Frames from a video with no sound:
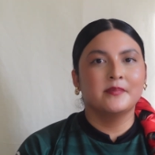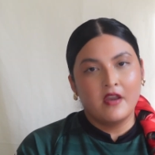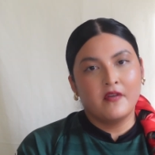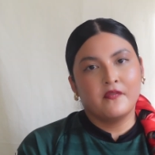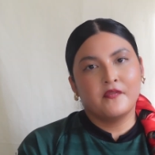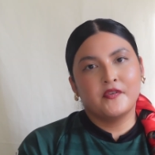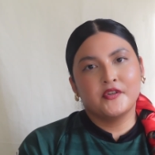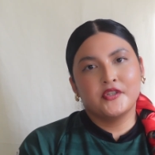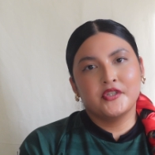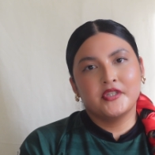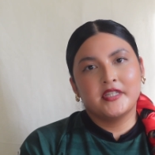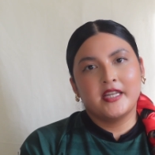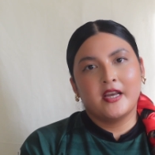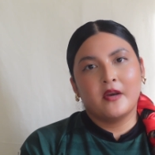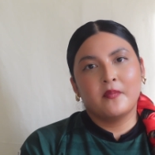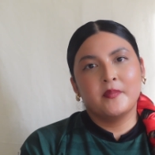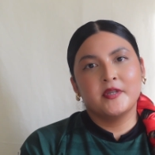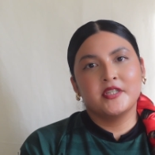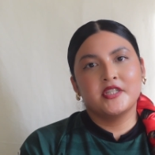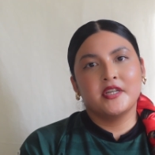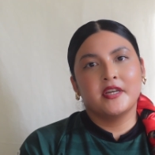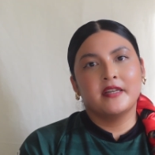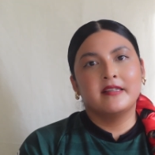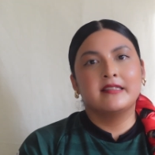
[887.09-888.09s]
For today, I'll be
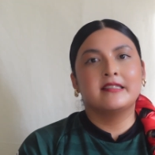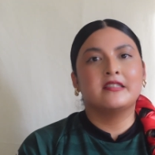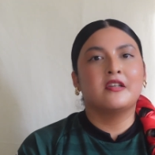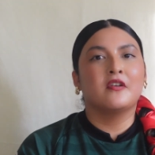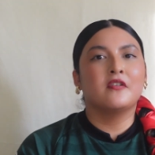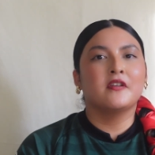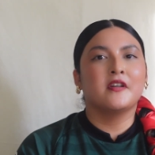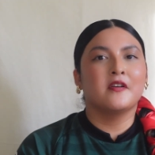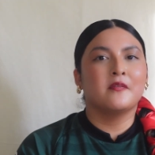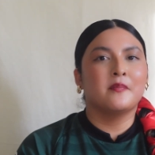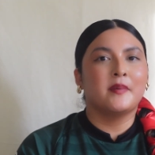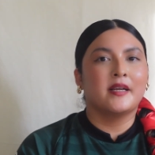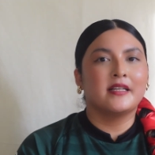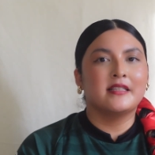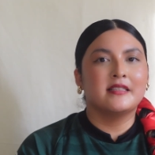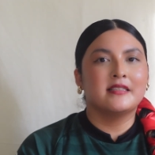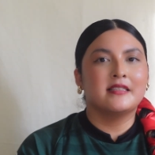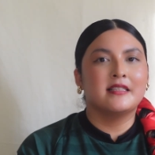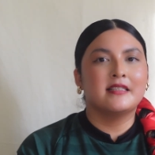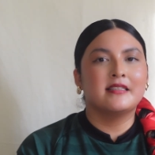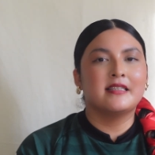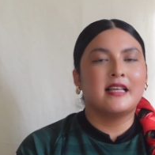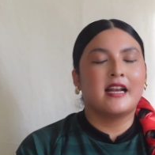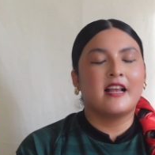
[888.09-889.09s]
sharing a self-care
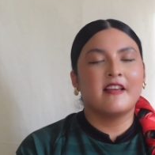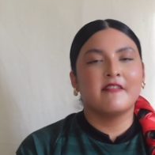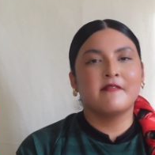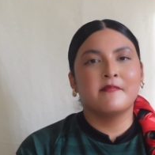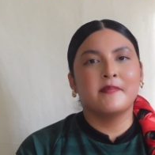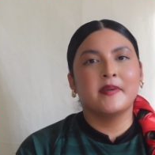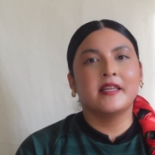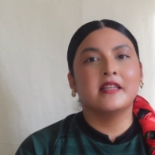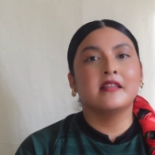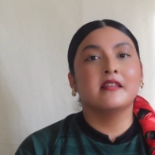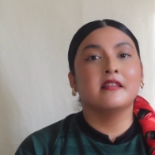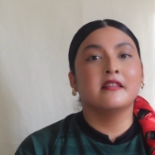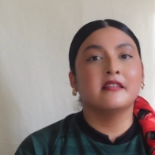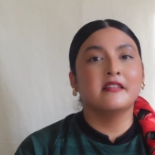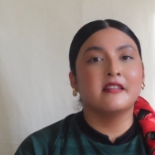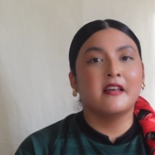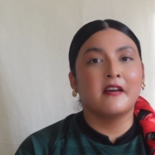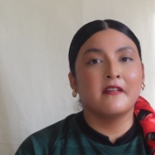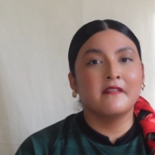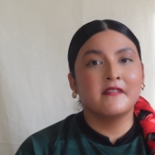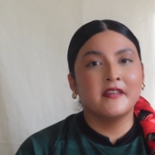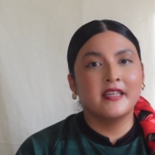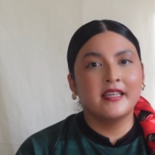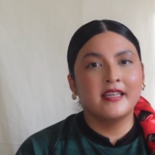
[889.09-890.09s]
practices that I've been
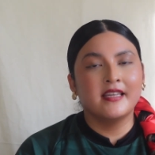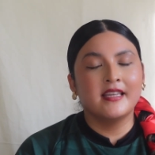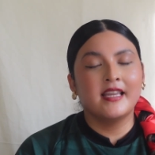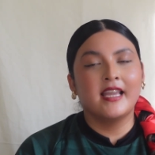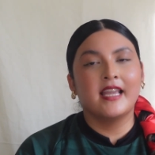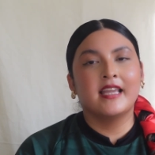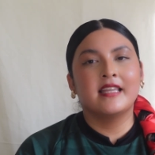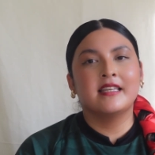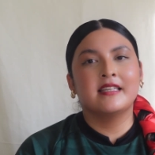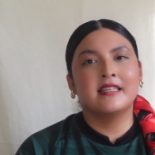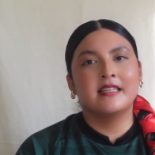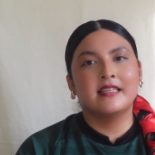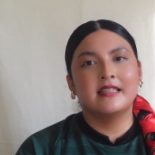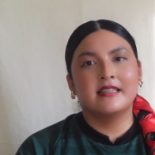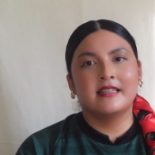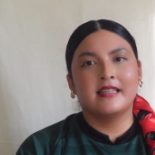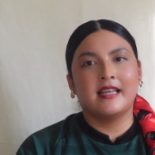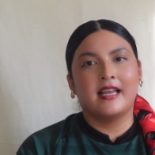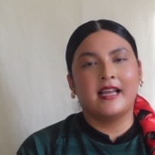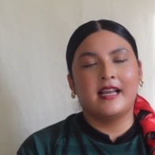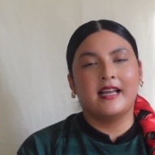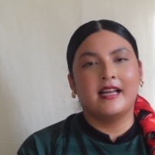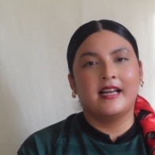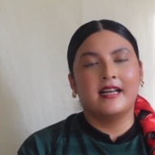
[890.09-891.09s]
loving, and
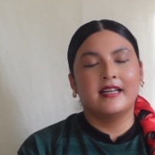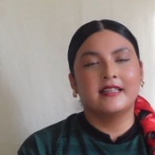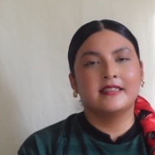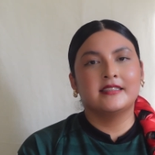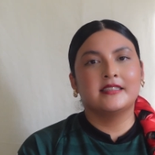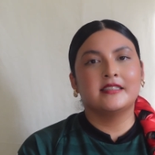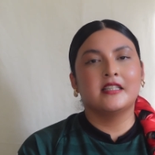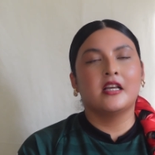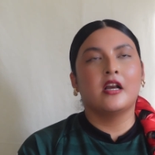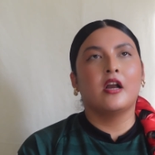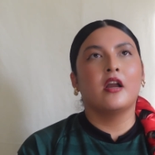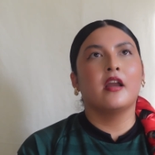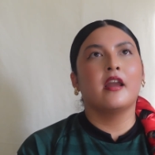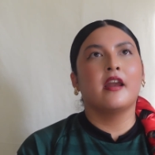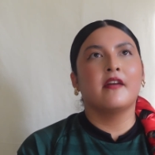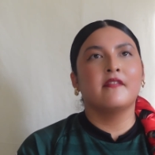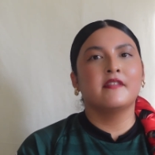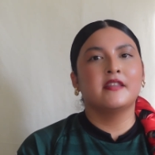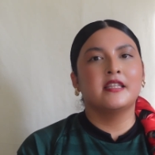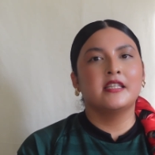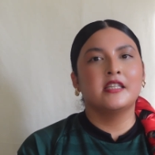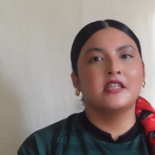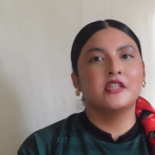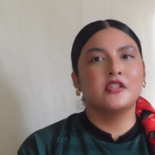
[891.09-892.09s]
that has
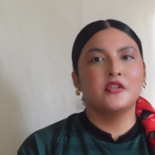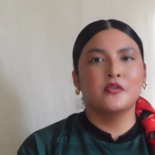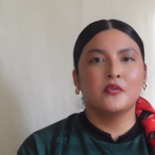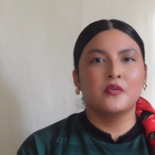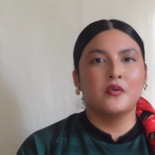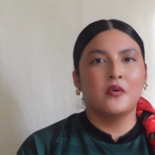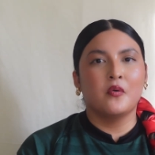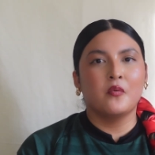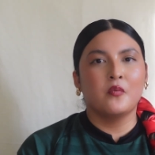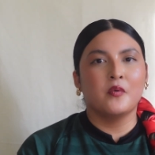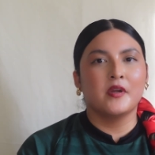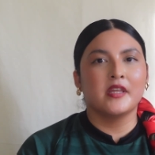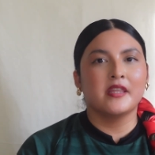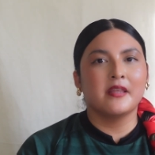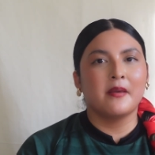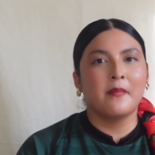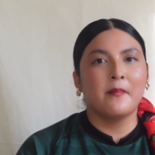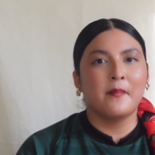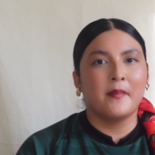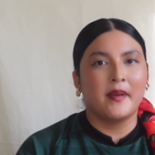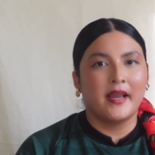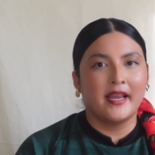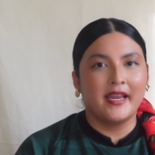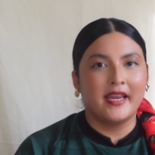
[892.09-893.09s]
everything to do with
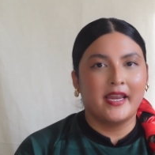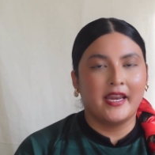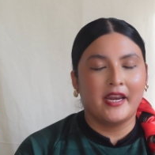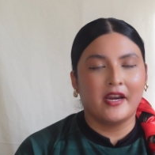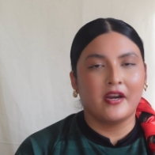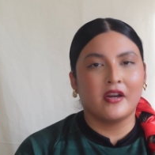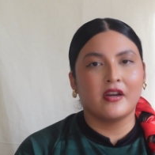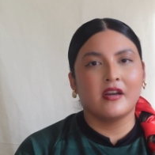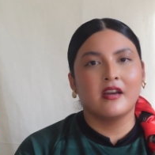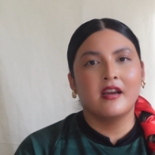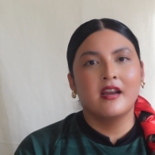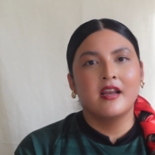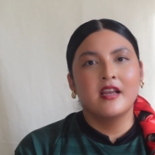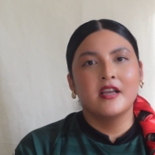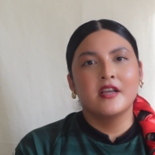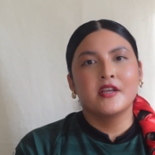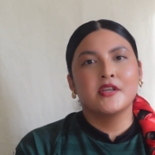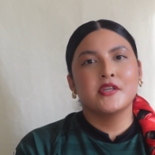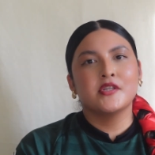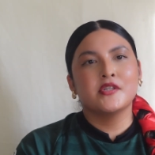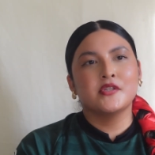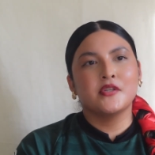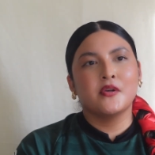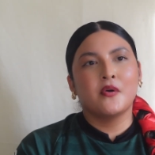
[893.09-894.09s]
my hair.
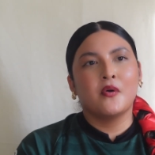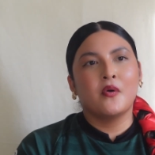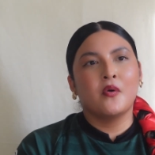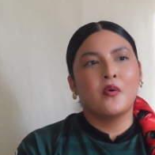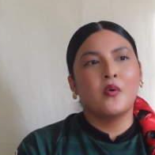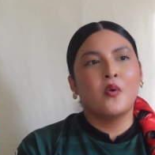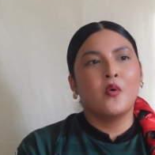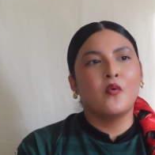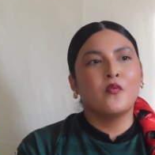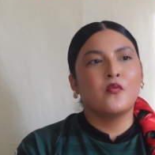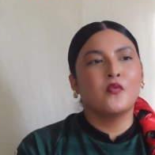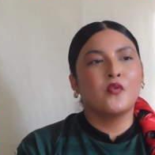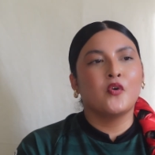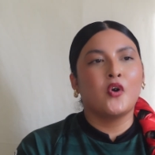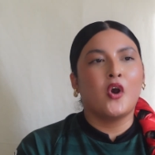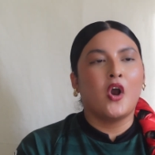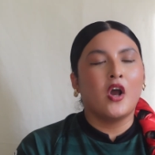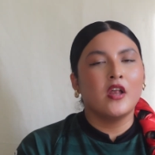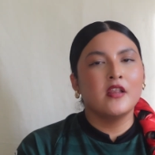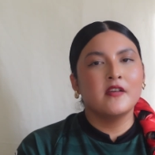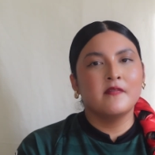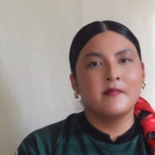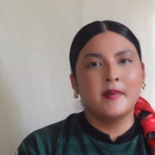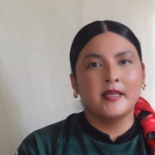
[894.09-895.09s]
So for
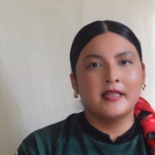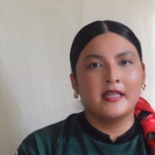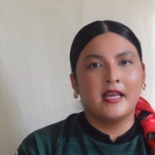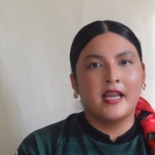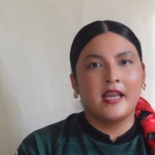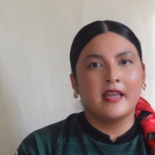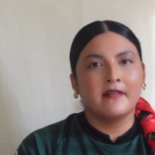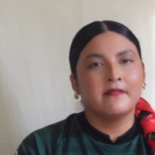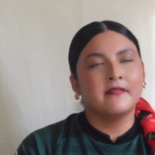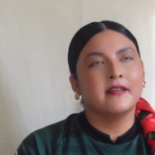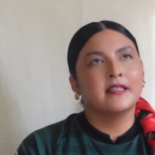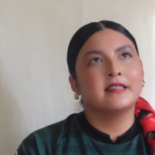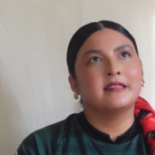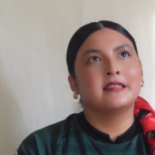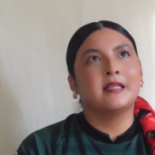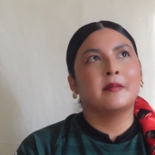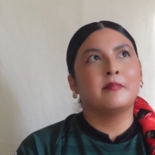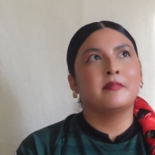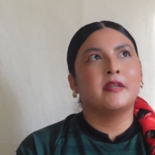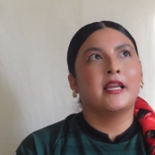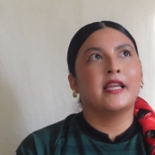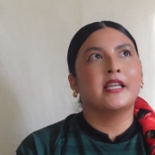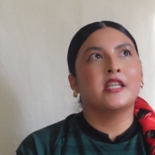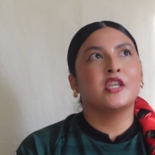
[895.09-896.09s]
all of my life,
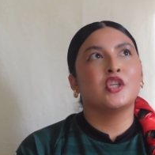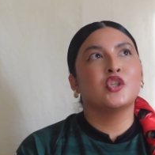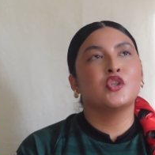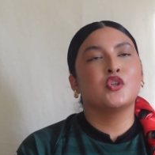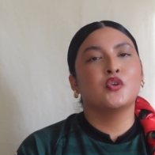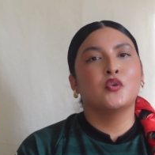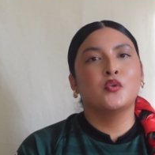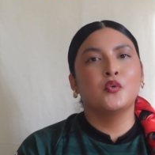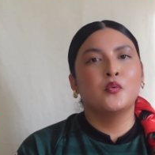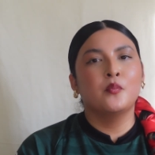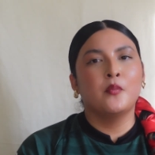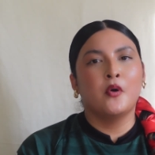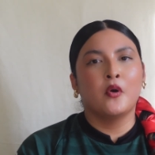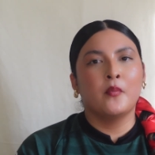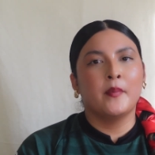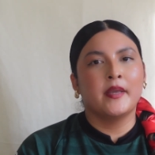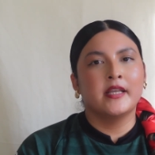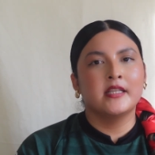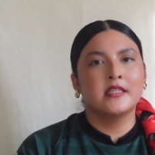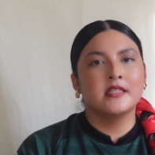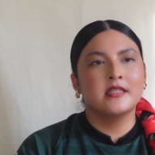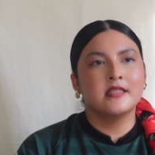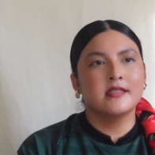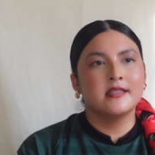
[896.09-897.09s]
except like 2
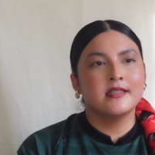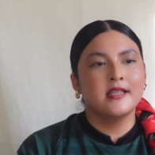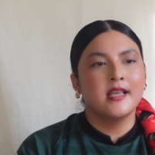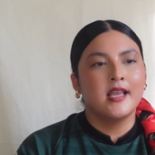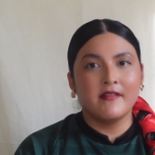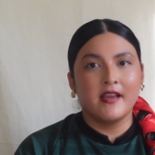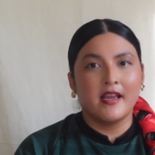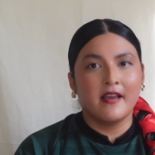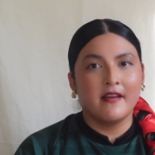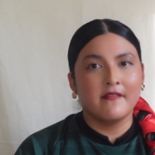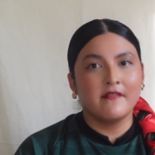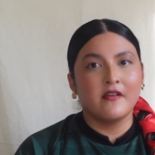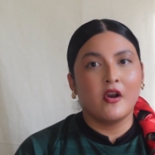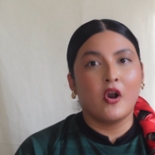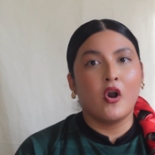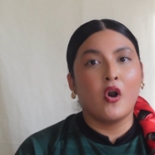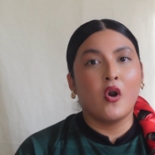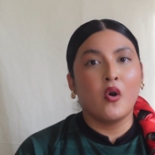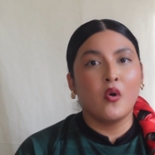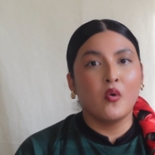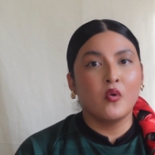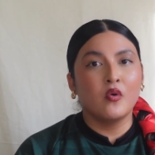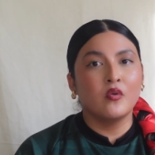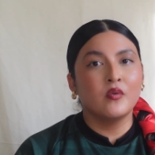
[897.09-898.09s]
moments, I have
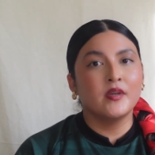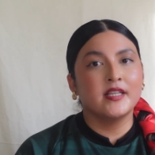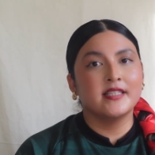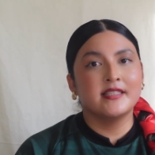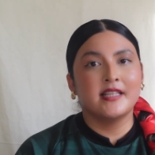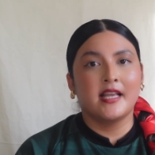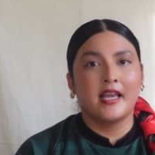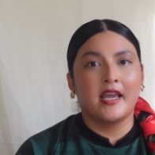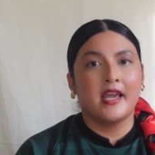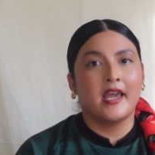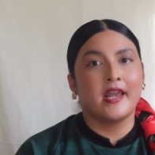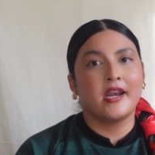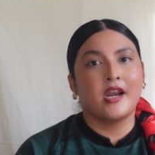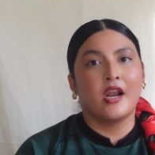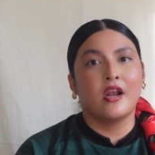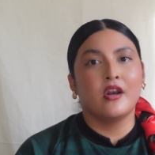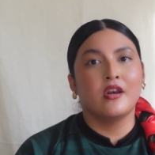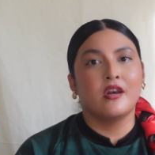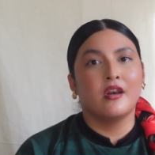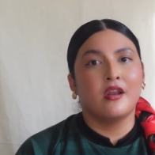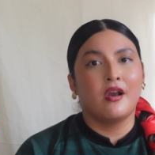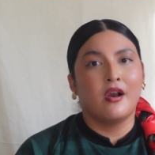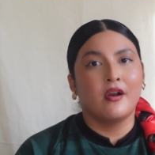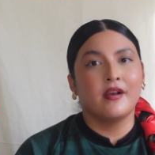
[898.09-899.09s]
always had a
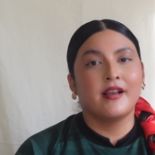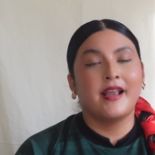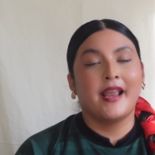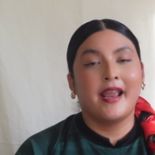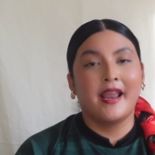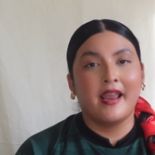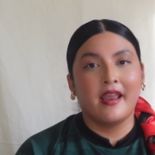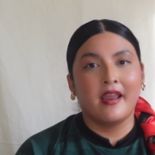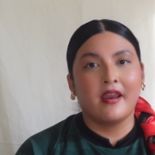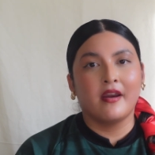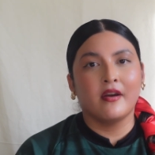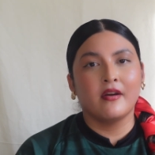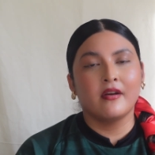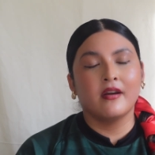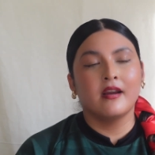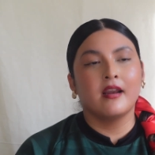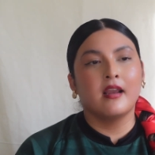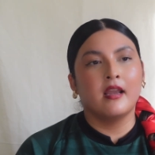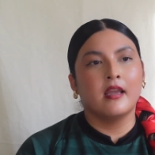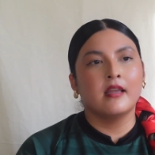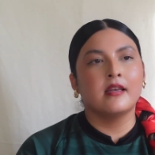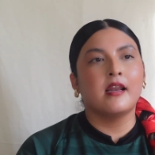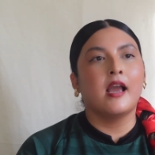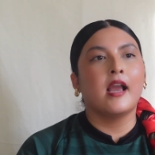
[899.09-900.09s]
long hair
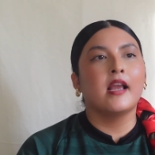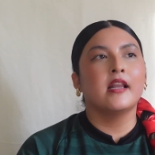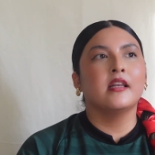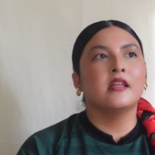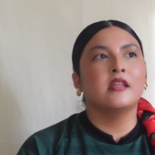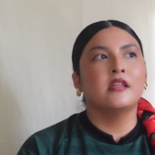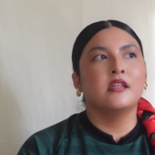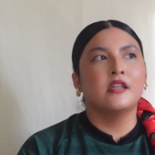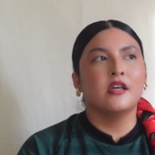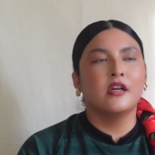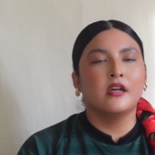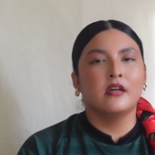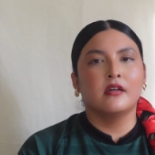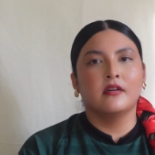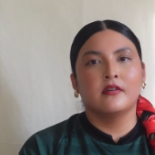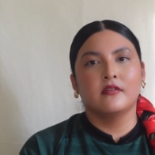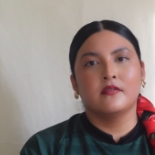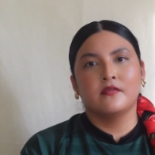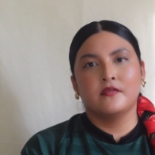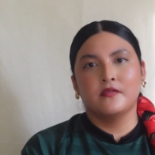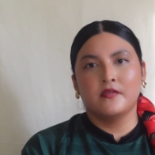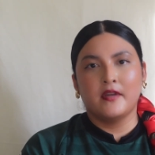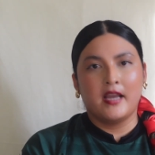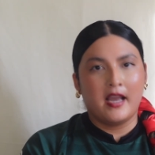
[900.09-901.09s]
and I
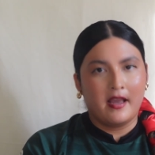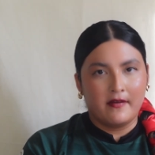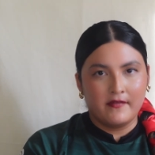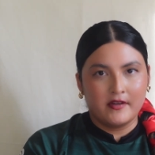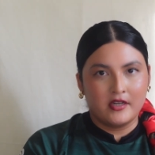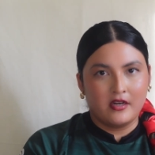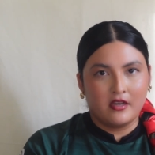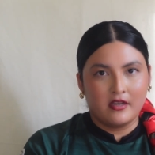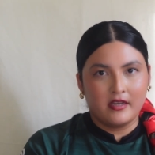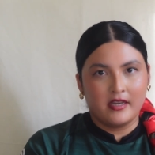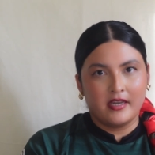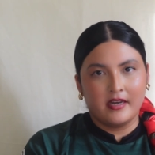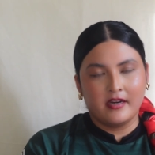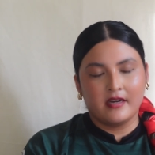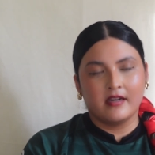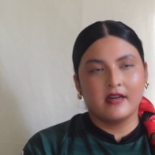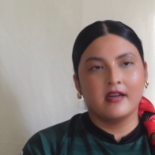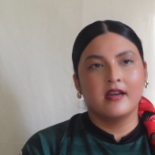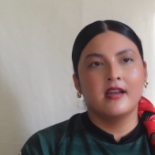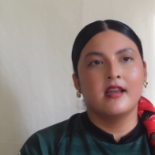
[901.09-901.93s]
love having long hair.